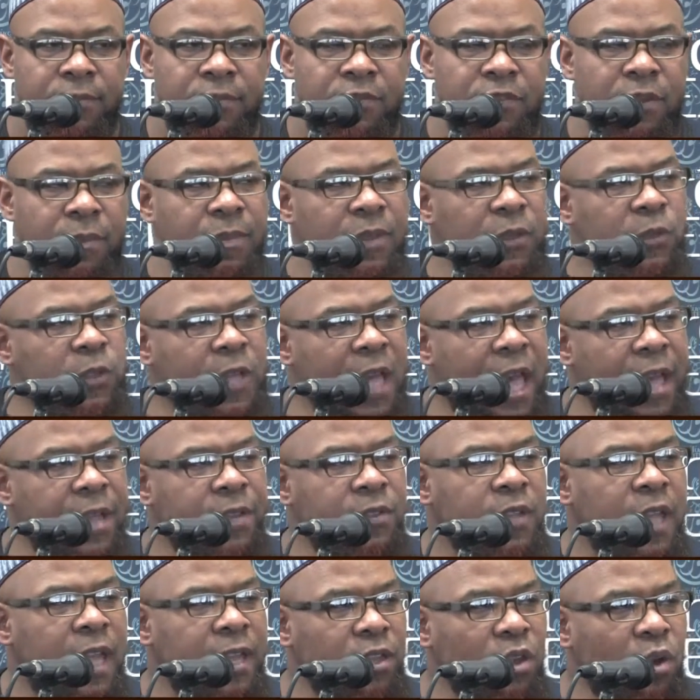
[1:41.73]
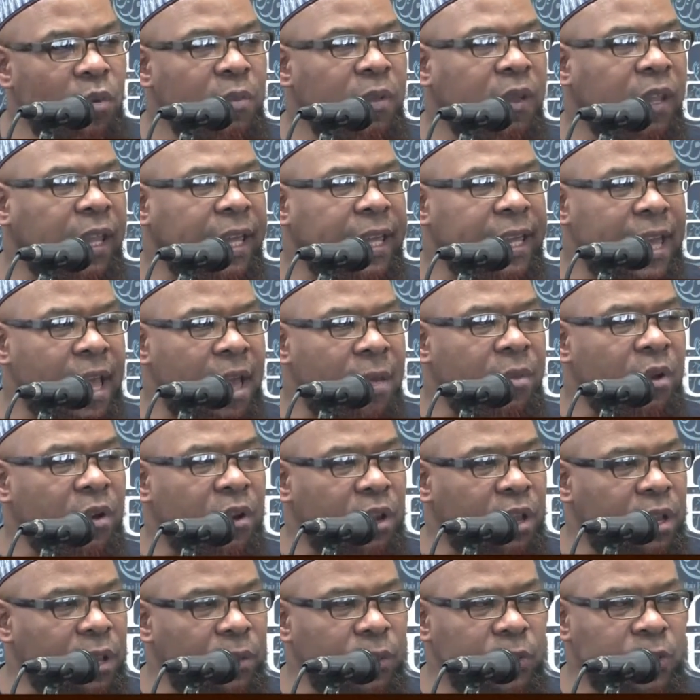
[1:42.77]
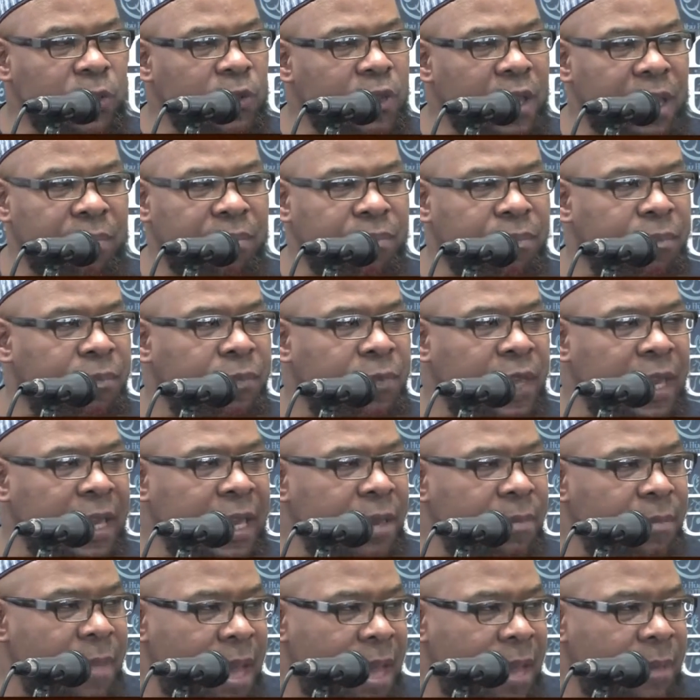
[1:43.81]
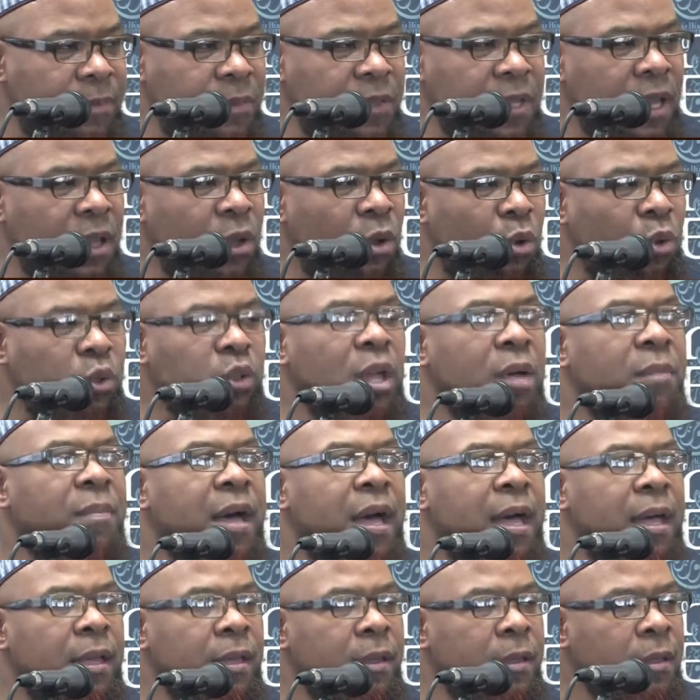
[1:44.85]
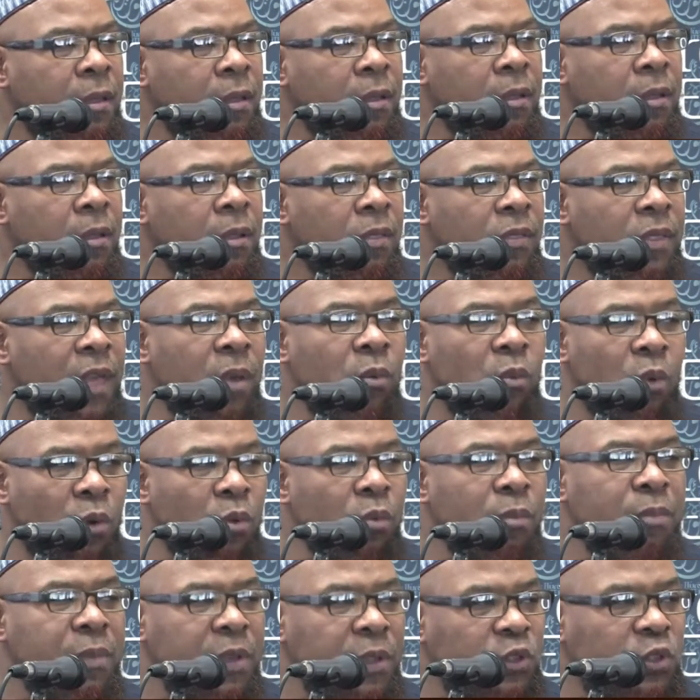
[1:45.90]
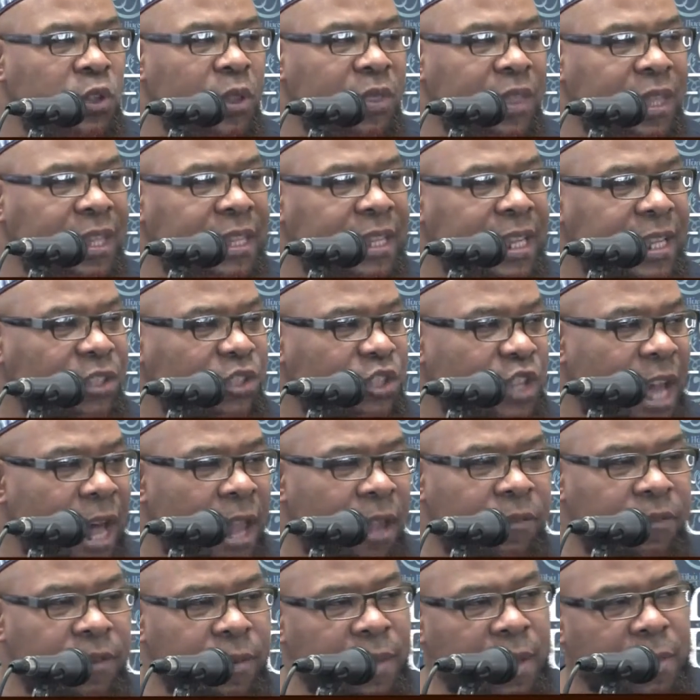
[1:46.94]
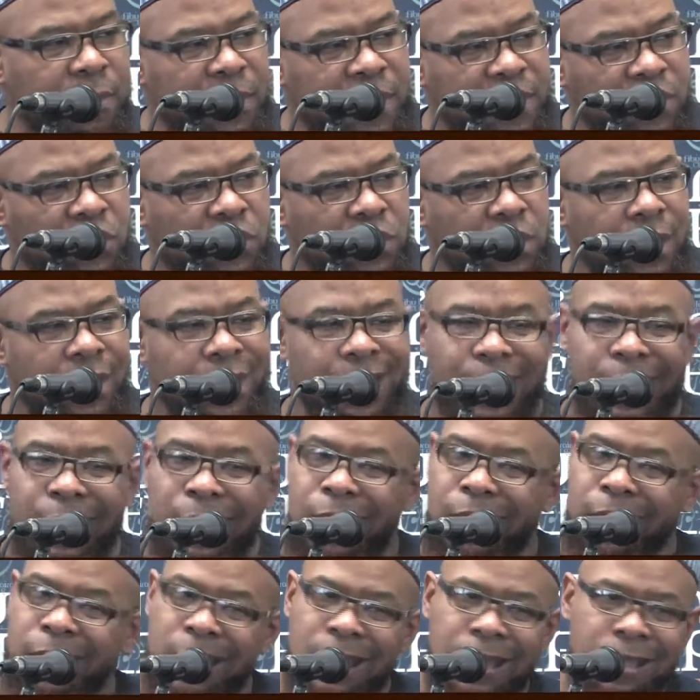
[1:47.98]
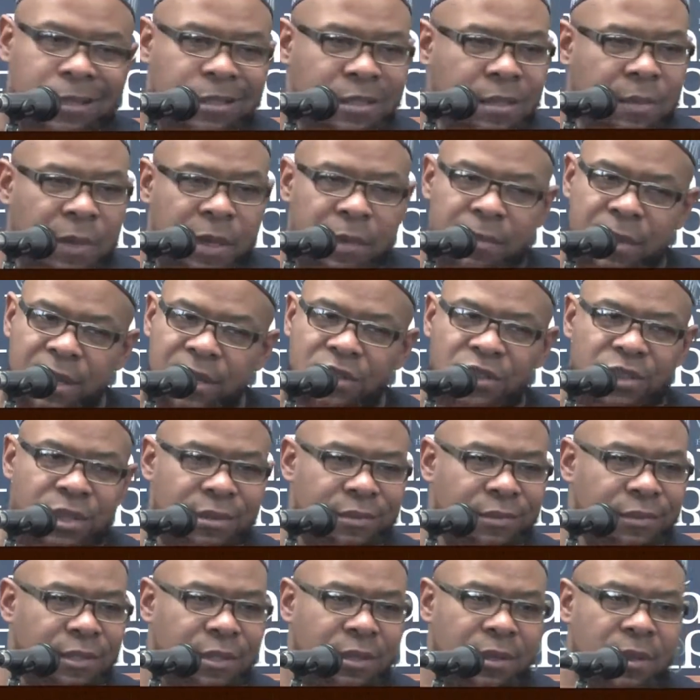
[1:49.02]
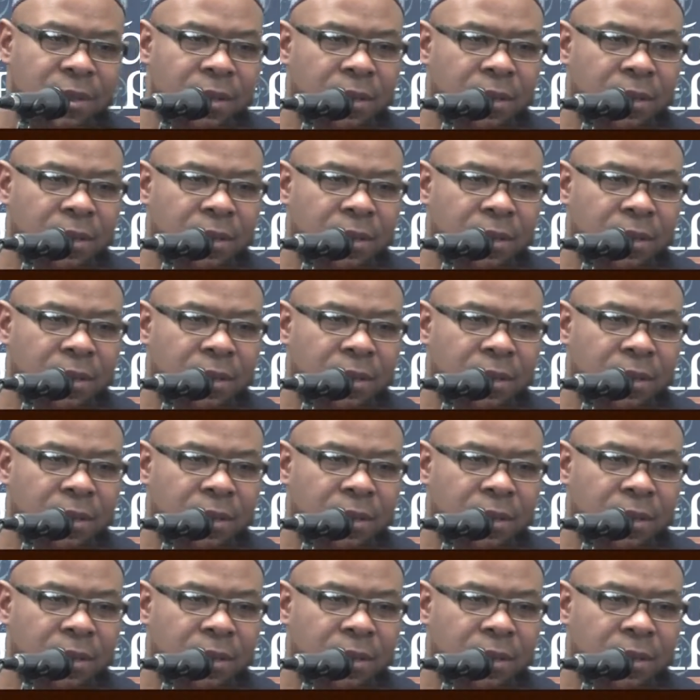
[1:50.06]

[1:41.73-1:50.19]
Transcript: From the signs that Yom al-Qiyamah are close is that the imams, the khutaba, they won't mention the Dajjal from the masjid and he needs to be mentioned.